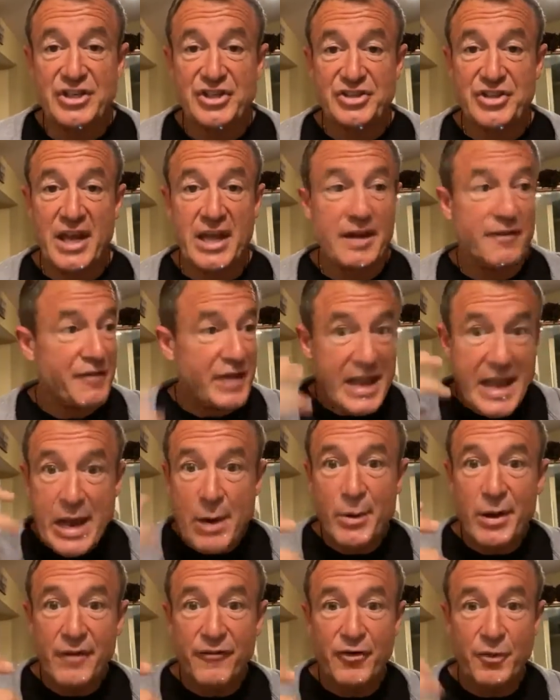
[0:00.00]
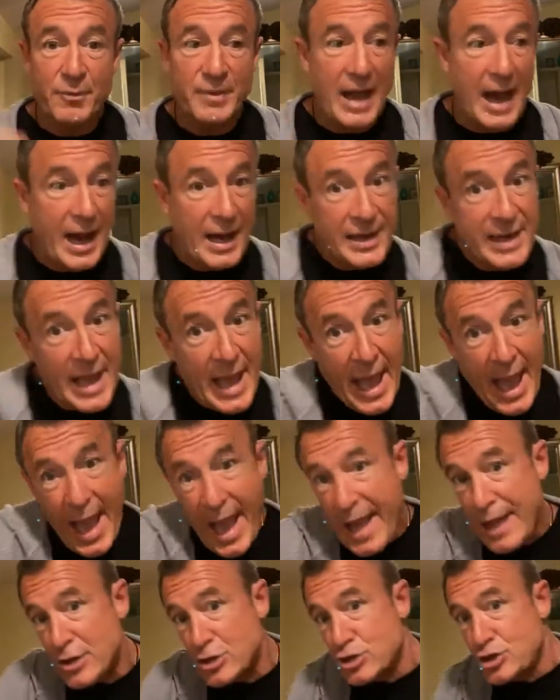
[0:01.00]
Instead of hearing from God
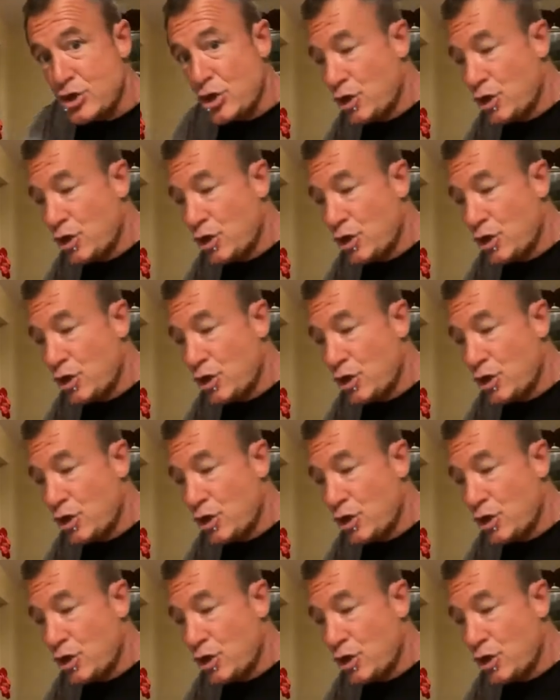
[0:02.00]
and